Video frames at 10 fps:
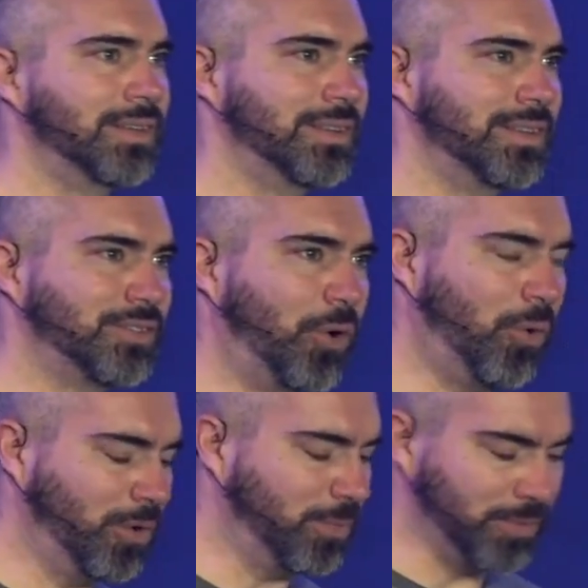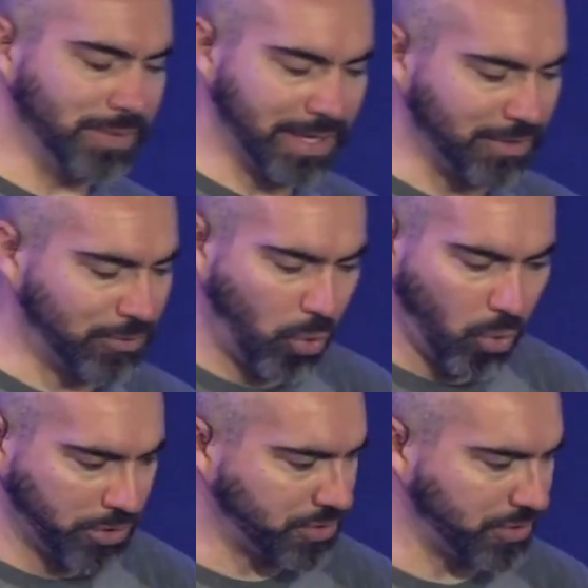this horrible, like
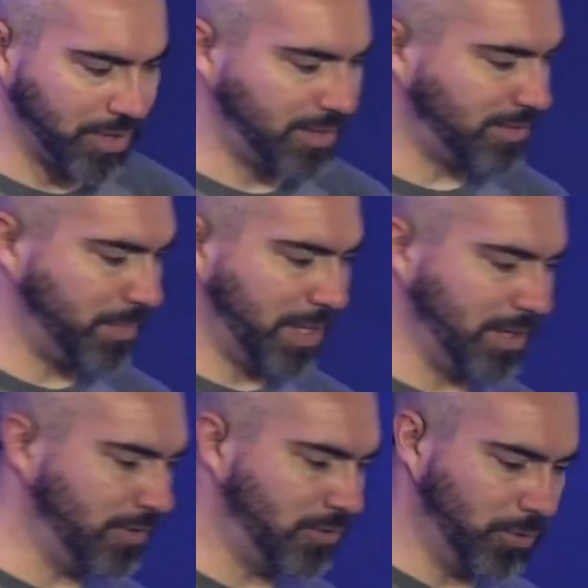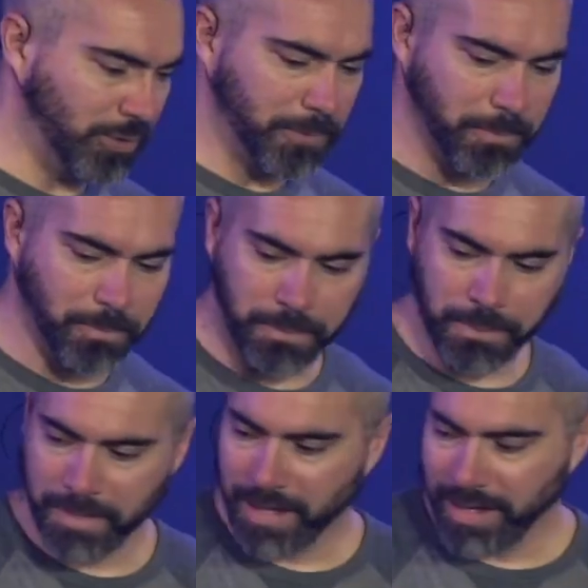torture that this man endured.
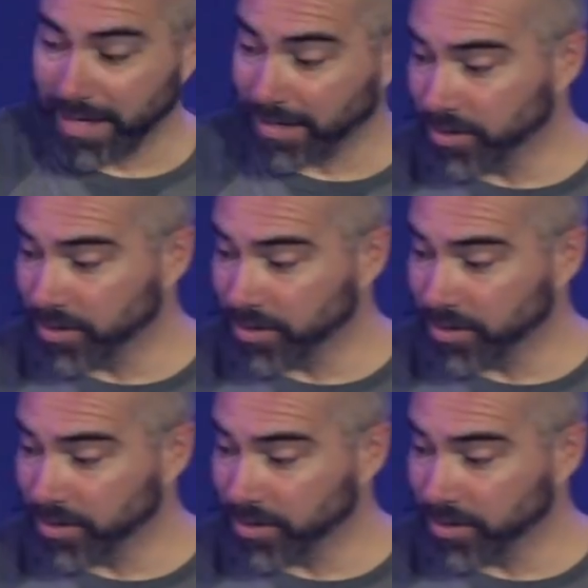Now, you